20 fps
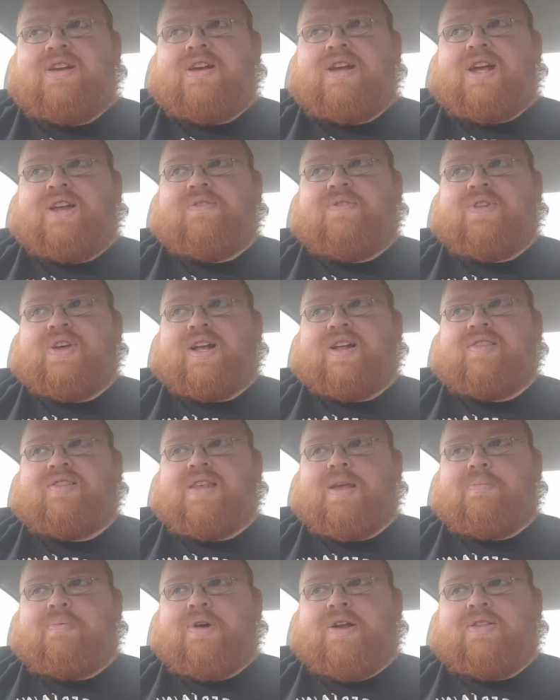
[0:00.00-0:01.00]
And if they could
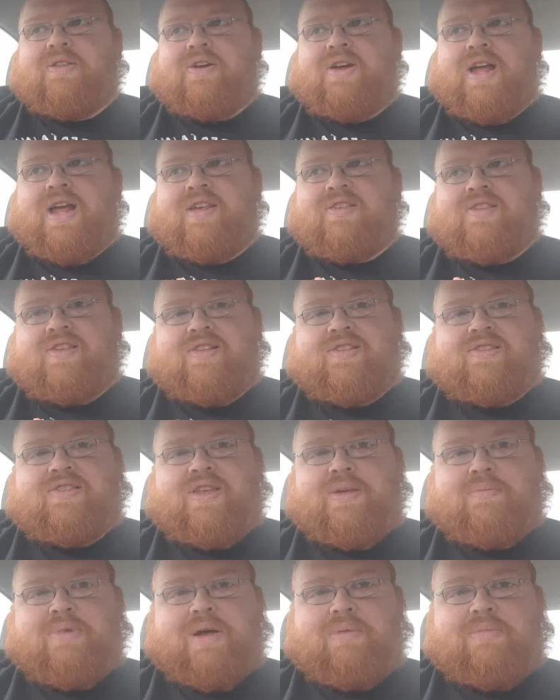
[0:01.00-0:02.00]
separate their essence,
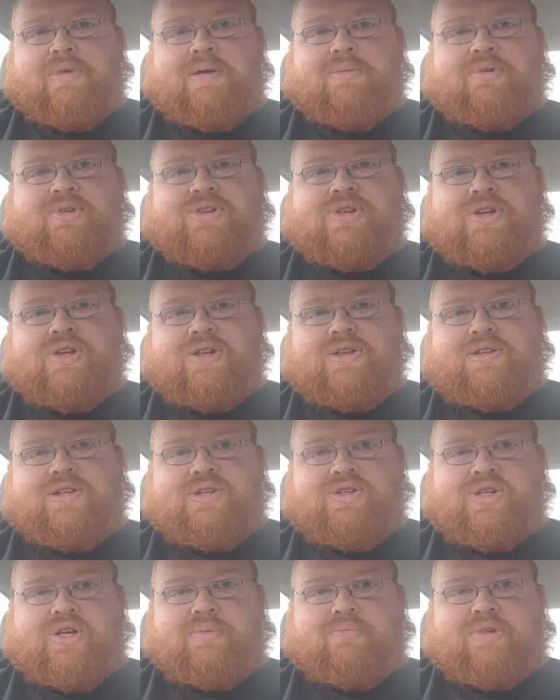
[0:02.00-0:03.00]
they might be able to
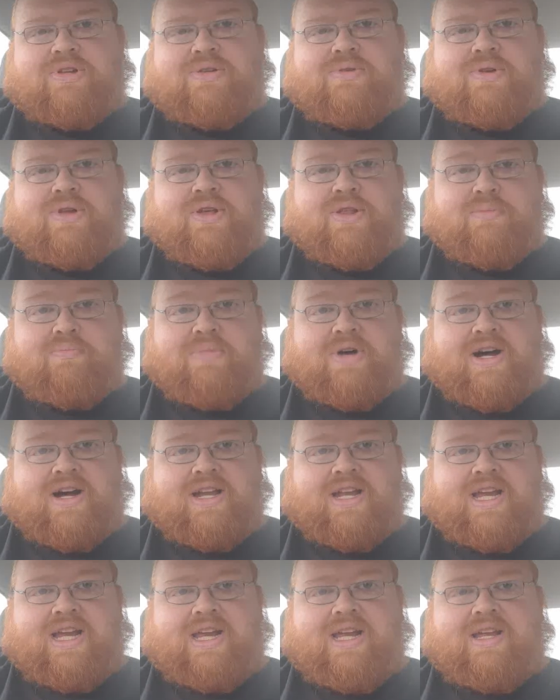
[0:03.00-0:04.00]
jump into another
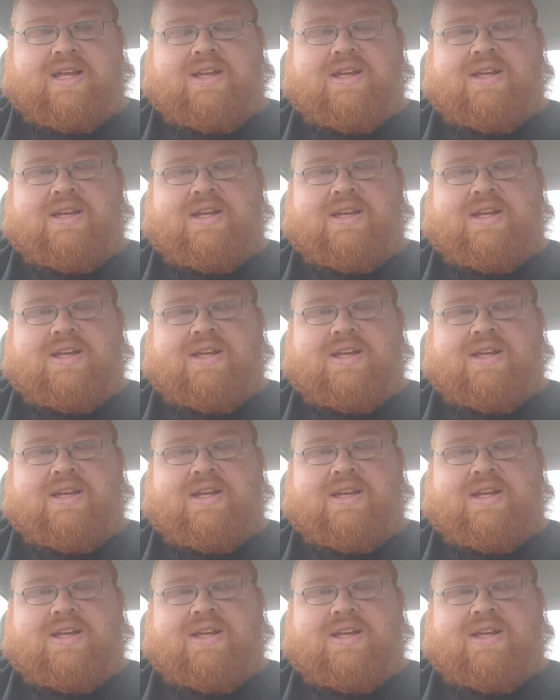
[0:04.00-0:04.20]
body.